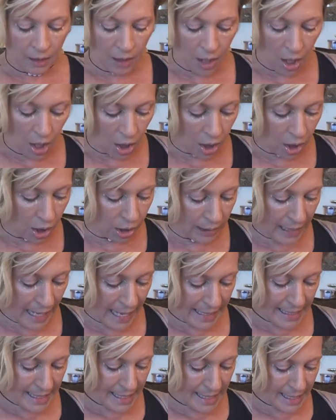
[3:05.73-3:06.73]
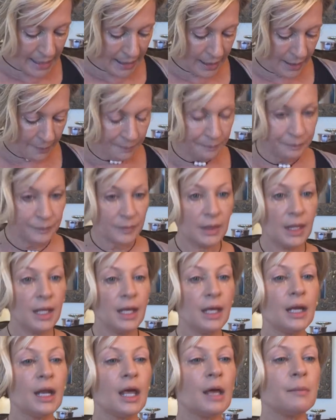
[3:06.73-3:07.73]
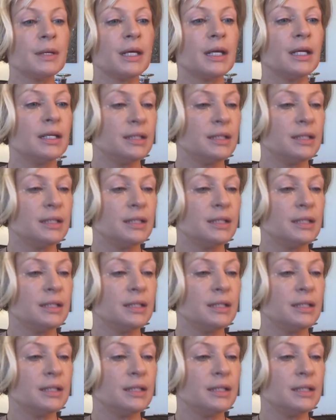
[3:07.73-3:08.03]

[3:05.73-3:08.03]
All I need. Then I'm going to